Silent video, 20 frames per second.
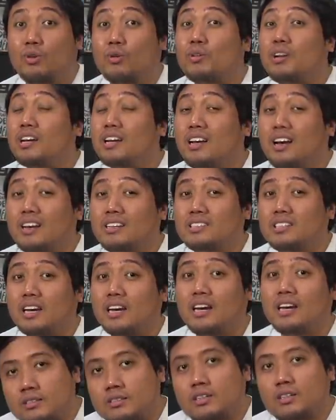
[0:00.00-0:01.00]
kung naghang
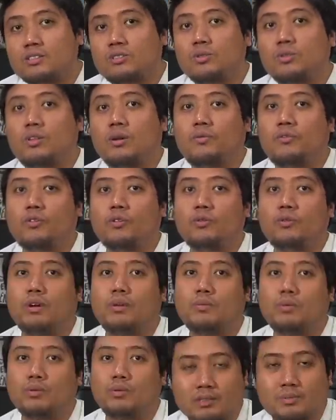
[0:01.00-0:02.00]
siya, just do the full
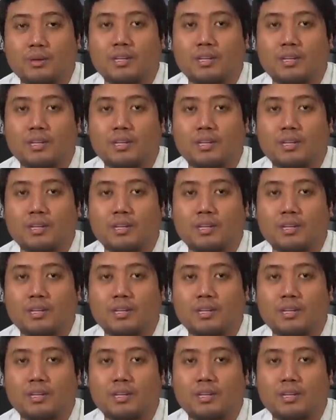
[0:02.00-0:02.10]
reboot. Mas